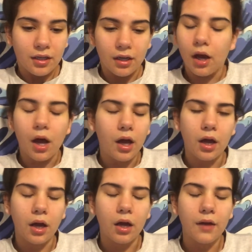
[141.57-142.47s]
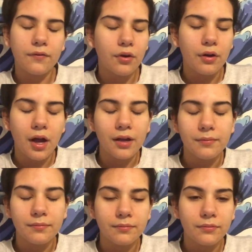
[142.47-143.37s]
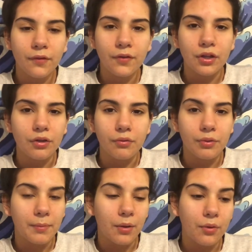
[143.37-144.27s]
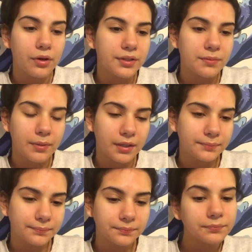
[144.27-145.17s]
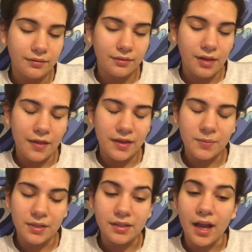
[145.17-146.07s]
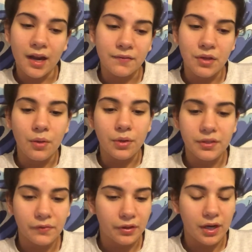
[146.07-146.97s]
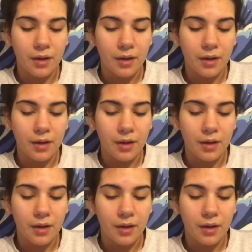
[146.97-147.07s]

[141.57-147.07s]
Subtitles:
I'm not very good with my words, but I think it's because I have no words for it.